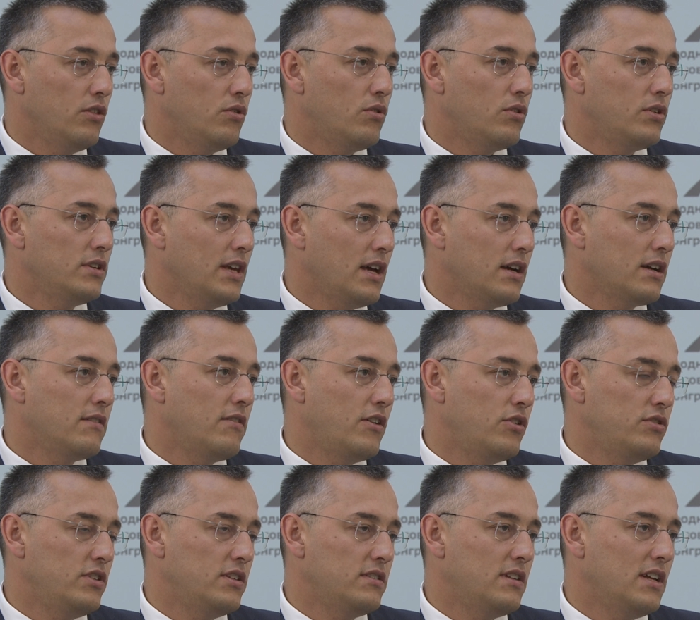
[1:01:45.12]
we're
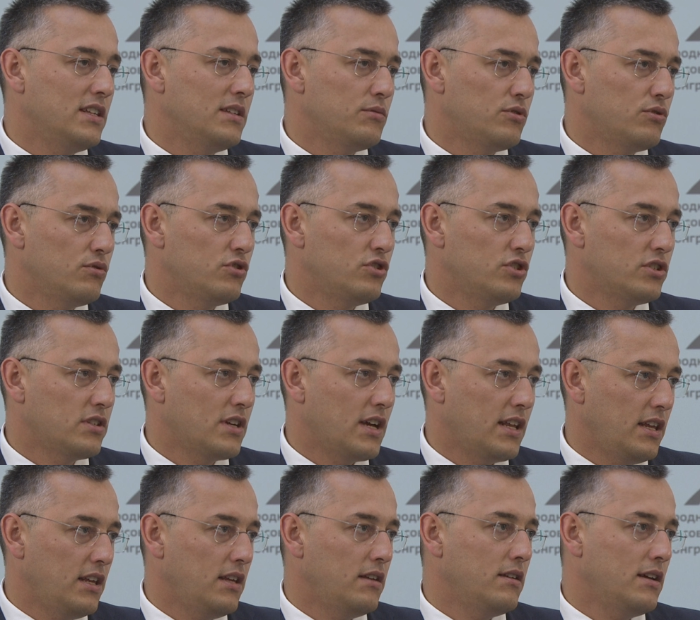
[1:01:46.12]
going to introduce certain
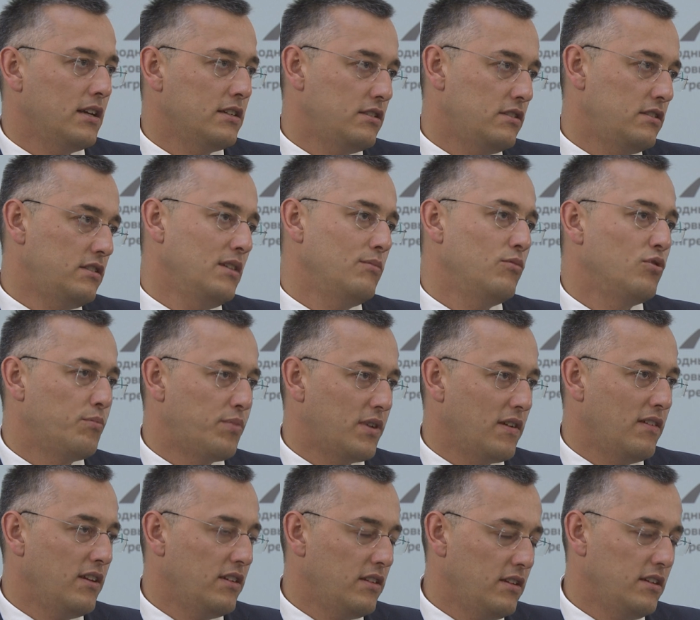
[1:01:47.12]
things. But I'm
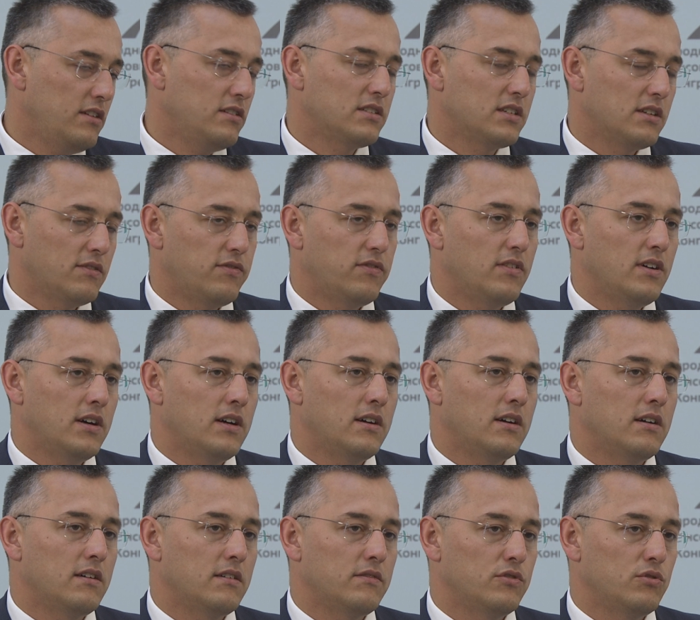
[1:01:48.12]
talking here about
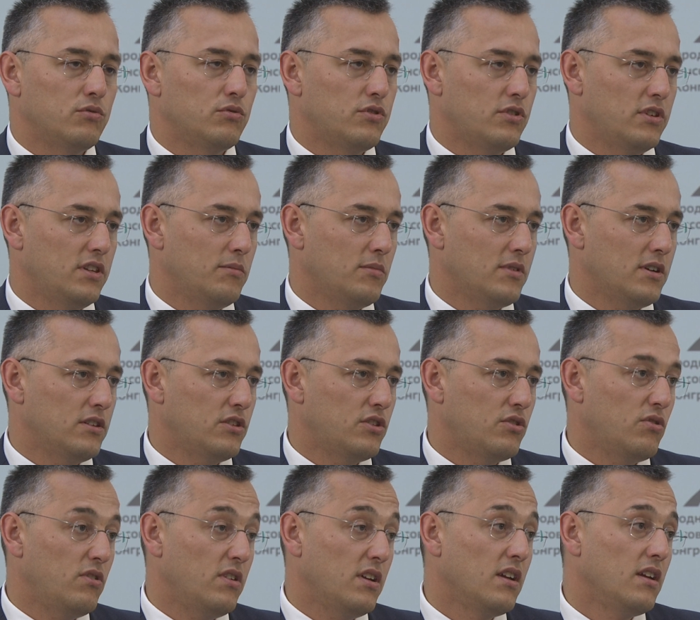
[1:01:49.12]
risk
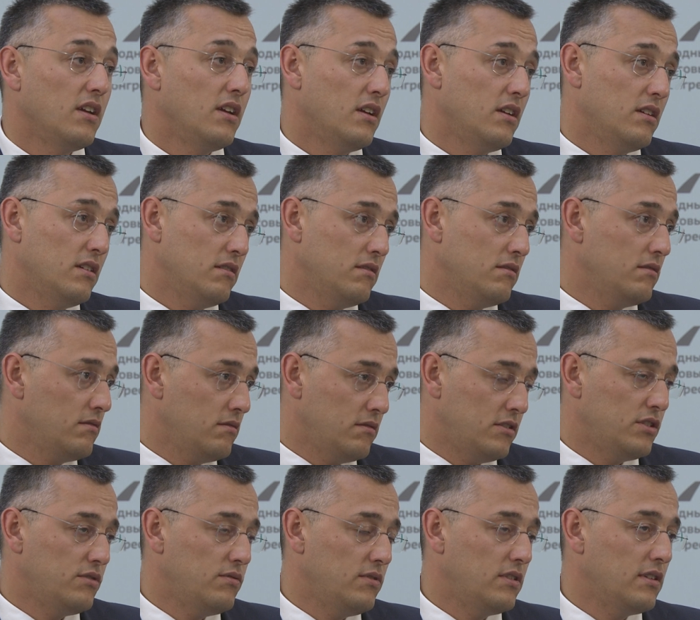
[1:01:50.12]
management and
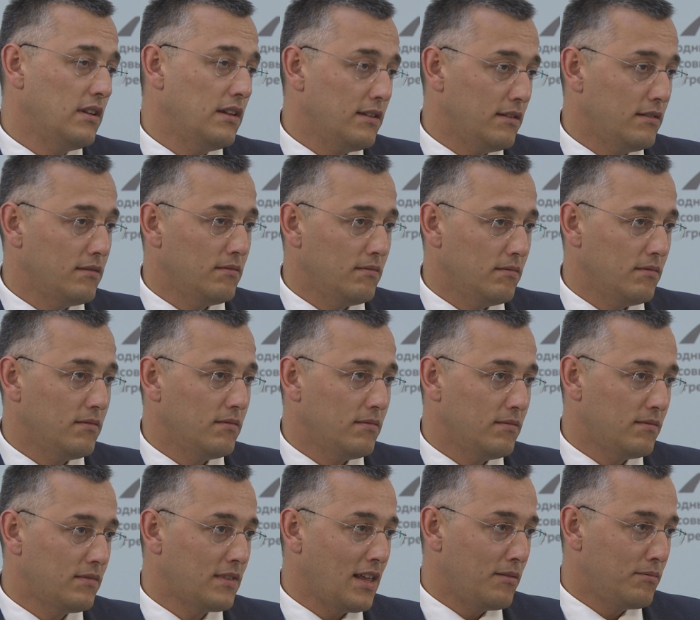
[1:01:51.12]
internal
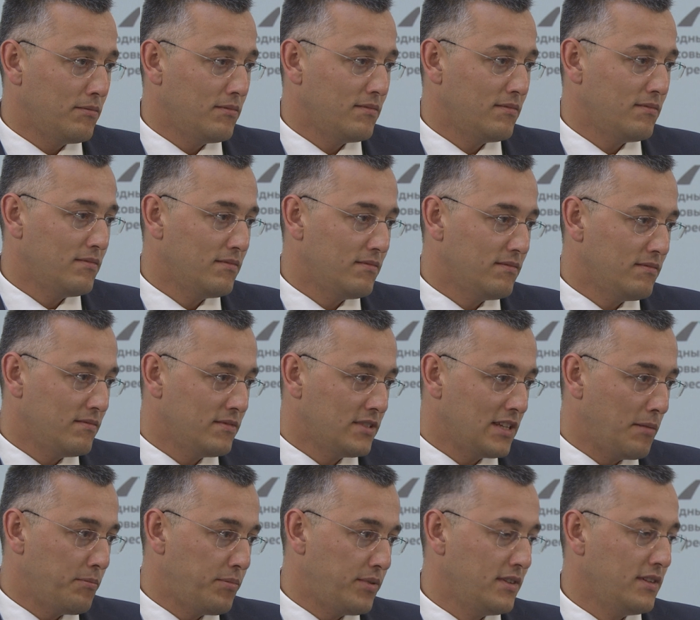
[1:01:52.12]
control measures.
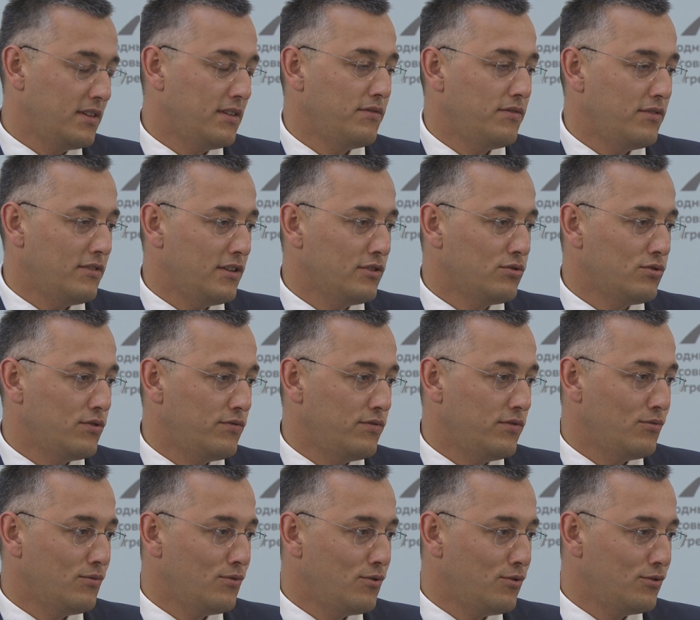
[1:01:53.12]

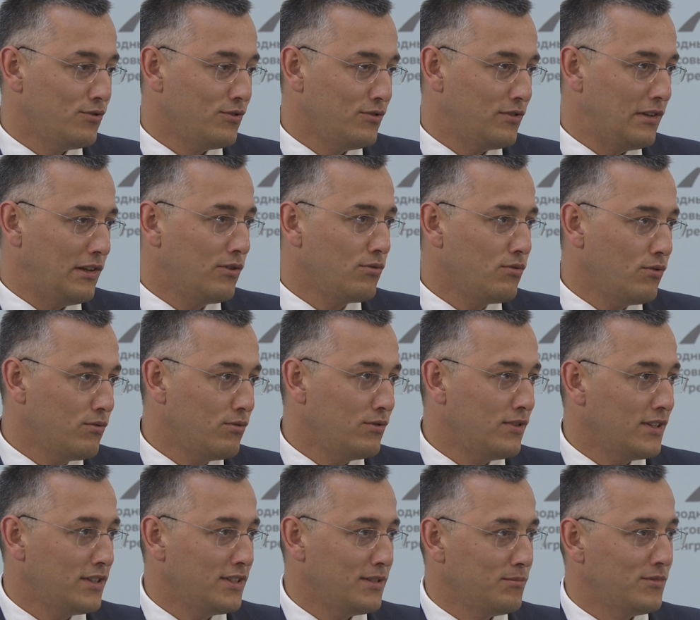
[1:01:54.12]
Western
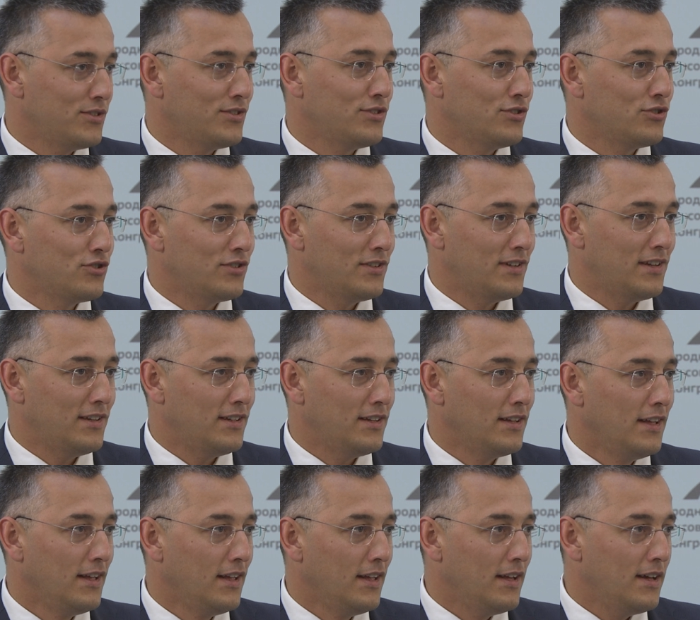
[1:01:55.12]

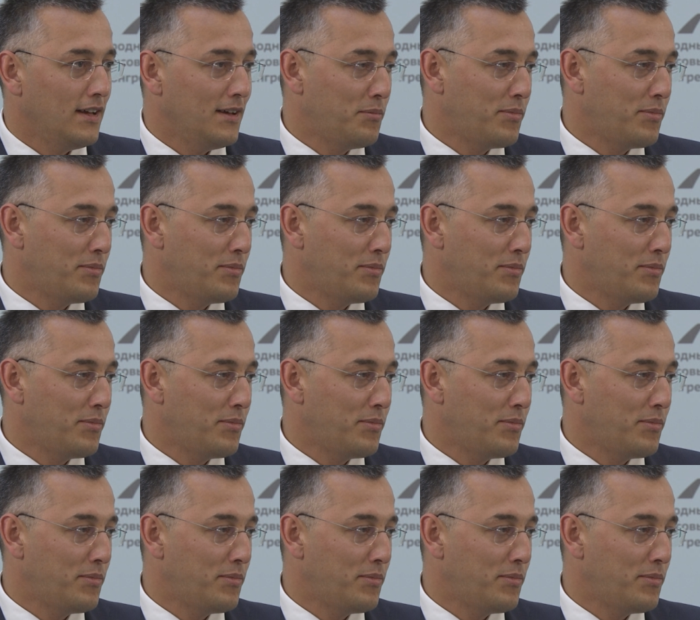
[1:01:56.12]
philosophy